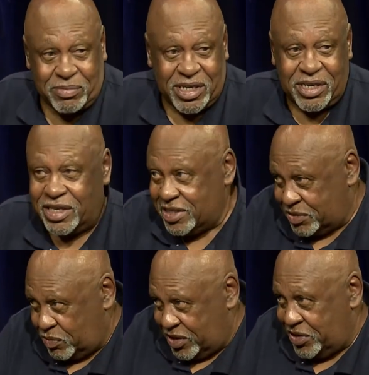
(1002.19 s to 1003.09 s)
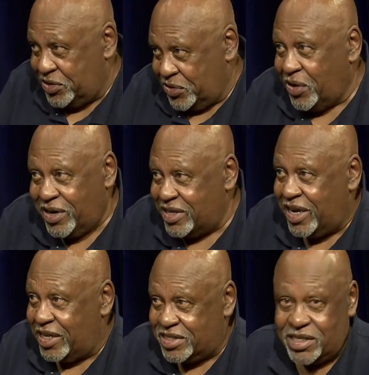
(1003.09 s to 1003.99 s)
Because when you're an
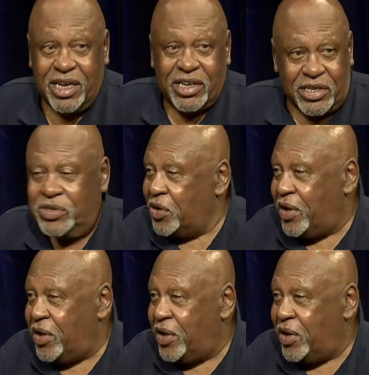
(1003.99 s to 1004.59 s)
organizer, you know